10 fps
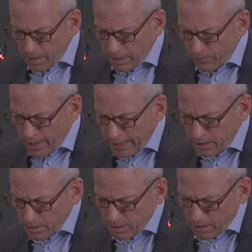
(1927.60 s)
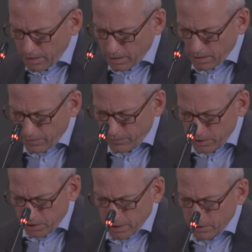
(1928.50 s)
They write of
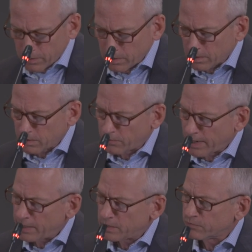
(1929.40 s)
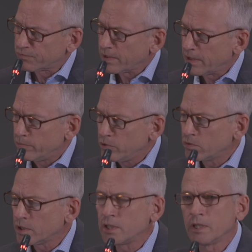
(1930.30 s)
the general right of
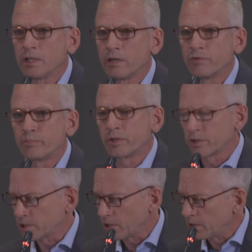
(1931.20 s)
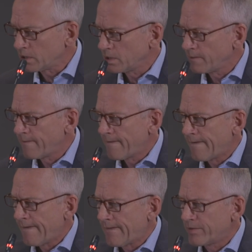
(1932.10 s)
immunity of the person,
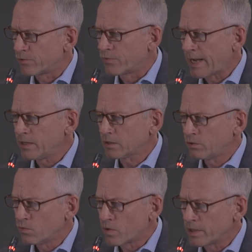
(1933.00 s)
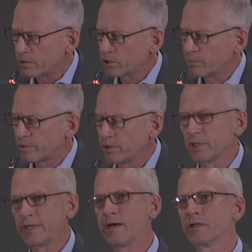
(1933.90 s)
the right to one's
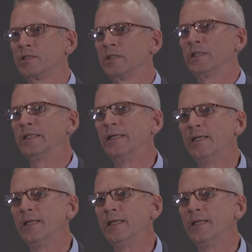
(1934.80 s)
personality.